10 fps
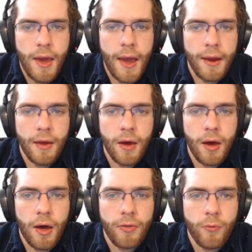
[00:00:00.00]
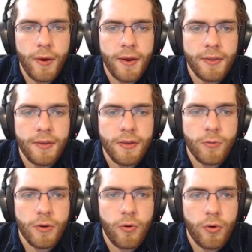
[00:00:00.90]
And the way that these
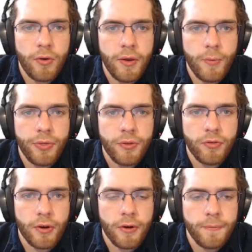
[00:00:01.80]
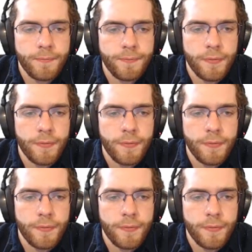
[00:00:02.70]
would correlate with each other,